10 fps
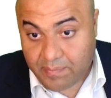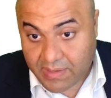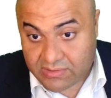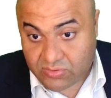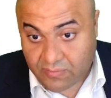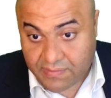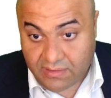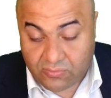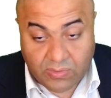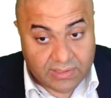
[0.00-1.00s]
parts of the
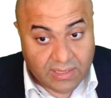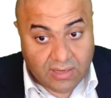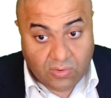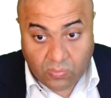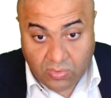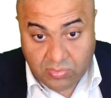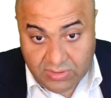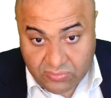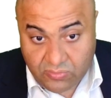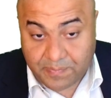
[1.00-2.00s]
network, we
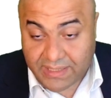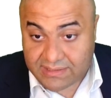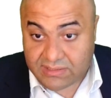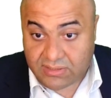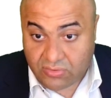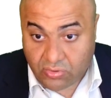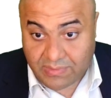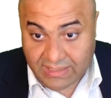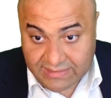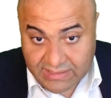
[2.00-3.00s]
will do patch
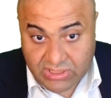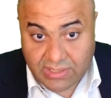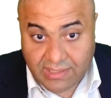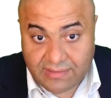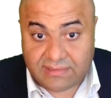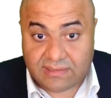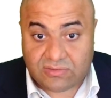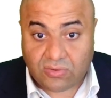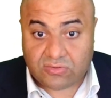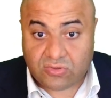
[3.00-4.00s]
normalization, and this
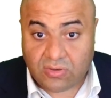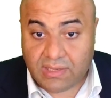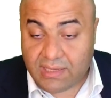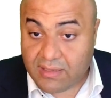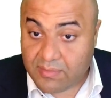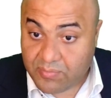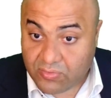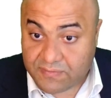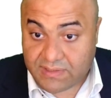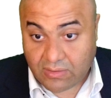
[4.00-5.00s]
is also
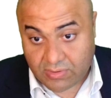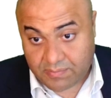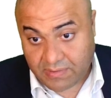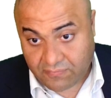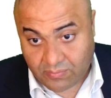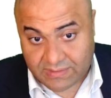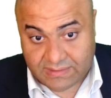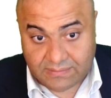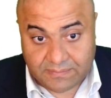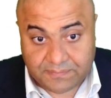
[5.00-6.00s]
improves our
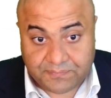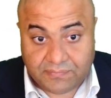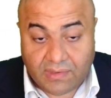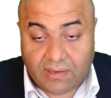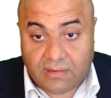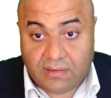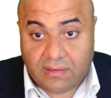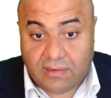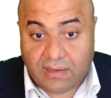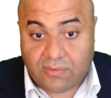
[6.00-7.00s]
performance.
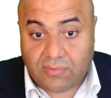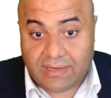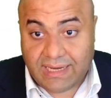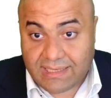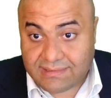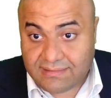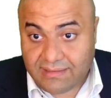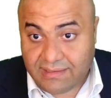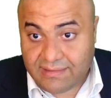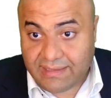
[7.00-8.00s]
Now,
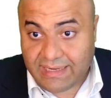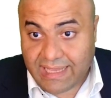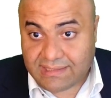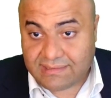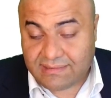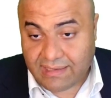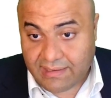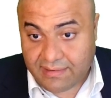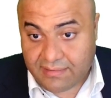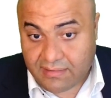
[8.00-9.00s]
lastly, in the last
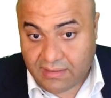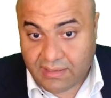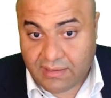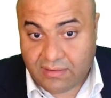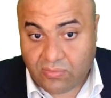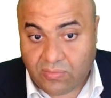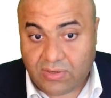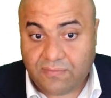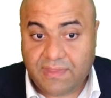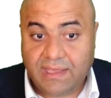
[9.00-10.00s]
layer,
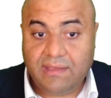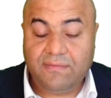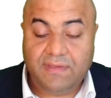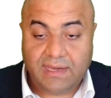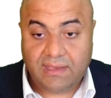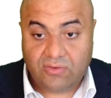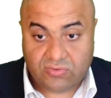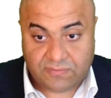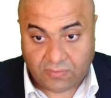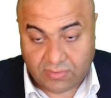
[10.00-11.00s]
one of the very
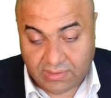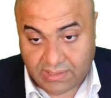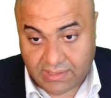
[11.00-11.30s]
useful